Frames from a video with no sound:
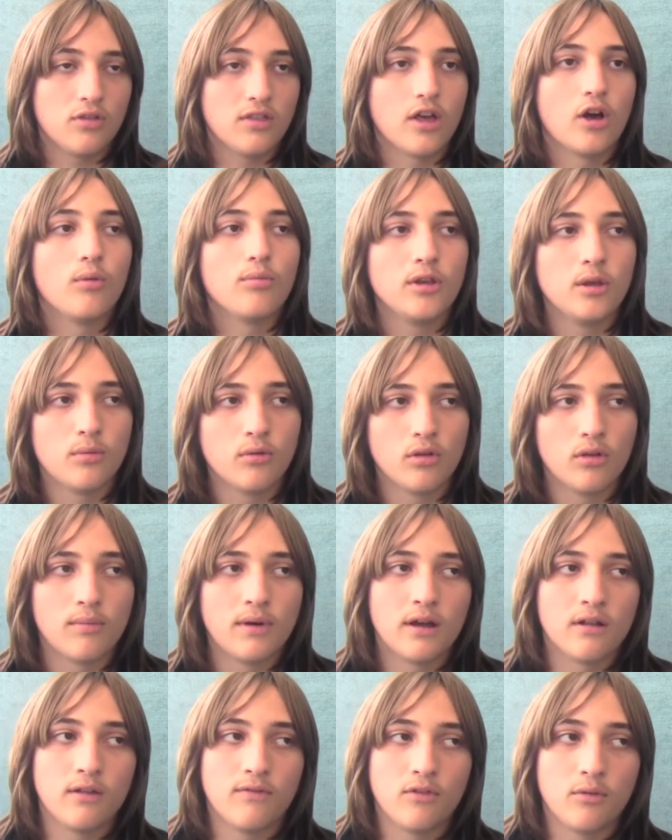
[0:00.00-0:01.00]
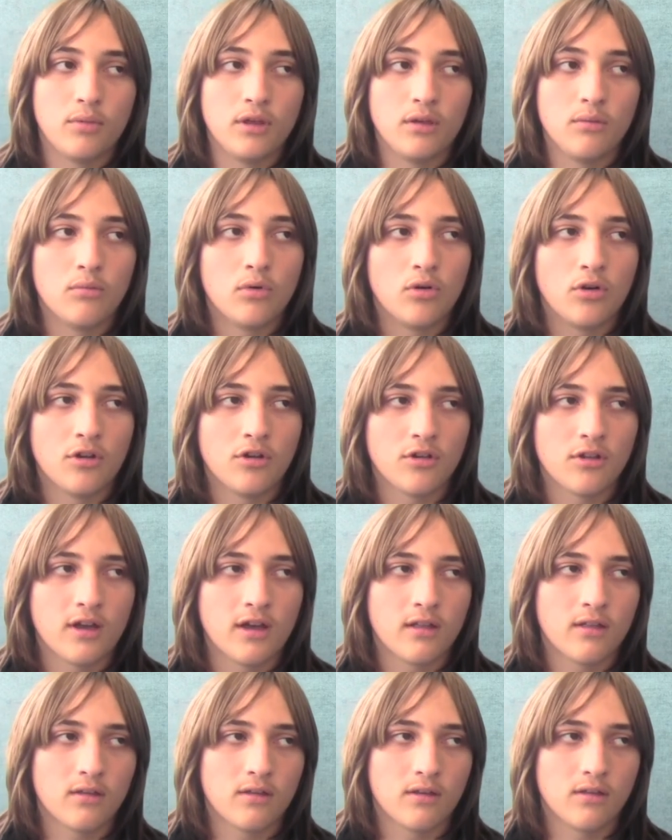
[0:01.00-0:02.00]
tell people about if you're being bullied or
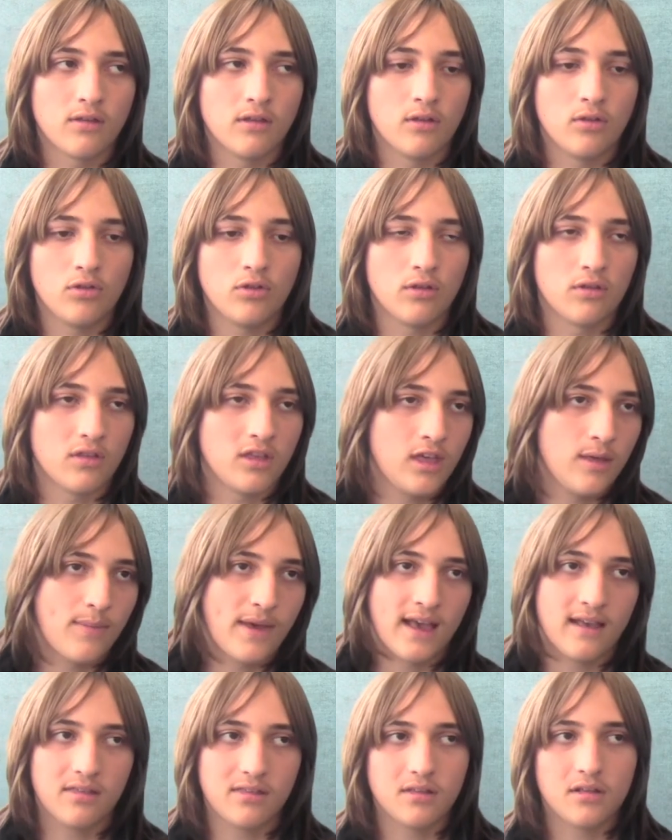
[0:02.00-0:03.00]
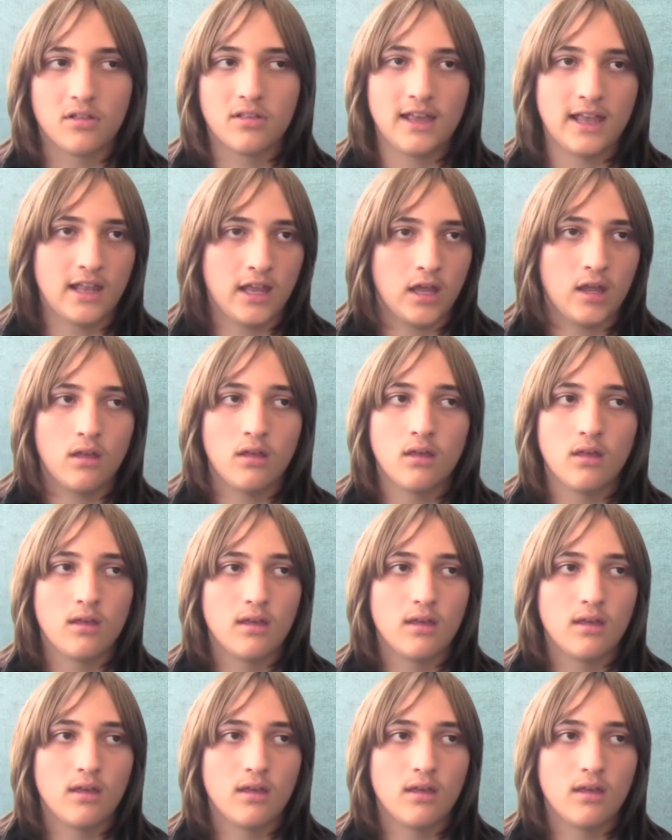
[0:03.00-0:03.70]
not, because it'll just keep escalating,